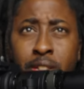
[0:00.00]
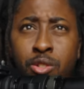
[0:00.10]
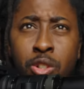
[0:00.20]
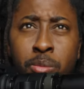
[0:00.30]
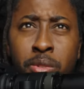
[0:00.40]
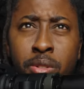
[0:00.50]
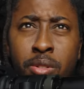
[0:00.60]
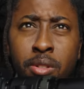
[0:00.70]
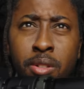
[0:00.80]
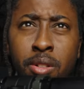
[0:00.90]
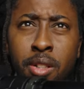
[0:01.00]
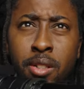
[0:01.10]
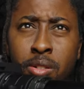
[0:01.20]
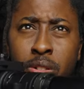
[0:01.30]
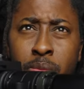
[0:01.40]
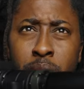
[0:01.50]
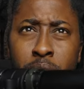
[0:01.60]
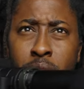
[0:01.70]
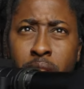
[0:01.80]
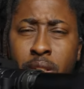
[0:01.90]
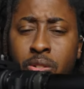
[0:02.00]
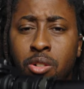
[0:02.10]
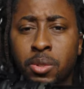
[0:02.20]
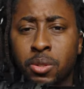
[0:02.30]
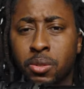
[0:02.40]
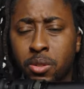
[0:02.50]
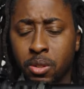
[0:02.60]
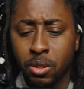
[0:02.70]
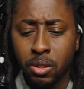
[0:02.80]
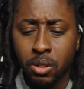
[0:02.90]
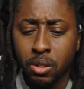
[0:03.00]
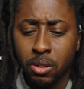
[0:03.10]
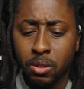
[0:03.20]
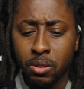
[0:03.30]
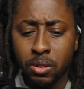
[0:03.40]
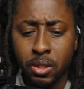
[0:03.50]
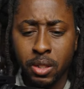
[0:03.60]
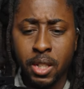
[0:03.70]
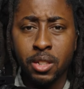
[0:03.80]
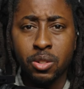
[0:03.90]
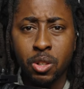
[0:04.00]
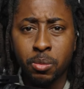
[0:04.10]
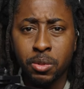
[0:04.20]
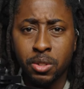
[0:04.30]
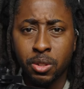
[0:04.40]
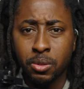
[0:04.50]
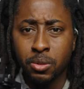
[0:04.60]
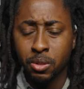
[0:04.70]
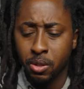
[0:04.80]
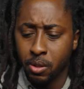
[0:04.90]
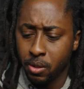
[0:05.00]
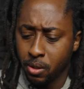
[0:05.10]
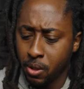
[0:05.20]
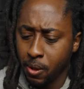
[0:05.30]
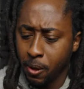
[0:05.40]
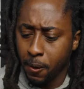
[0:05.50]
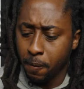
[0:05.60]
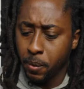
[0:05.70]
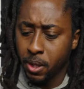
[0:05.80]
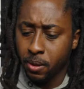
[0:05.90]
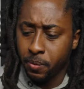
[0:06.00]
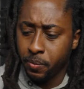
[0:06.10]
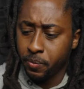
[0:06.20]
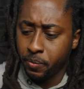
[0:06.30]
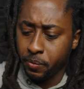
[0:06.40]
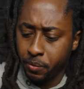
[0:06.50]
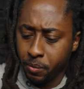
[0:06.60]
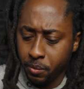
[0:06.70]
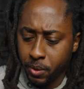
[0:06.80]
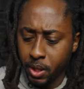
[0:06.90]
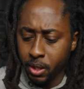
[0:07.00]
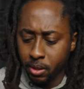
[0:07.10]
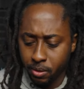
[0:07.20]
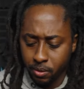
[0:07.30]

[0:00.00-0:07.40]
that's normal think it's normal. I think it's normal. I think it's normal. So, but yeah,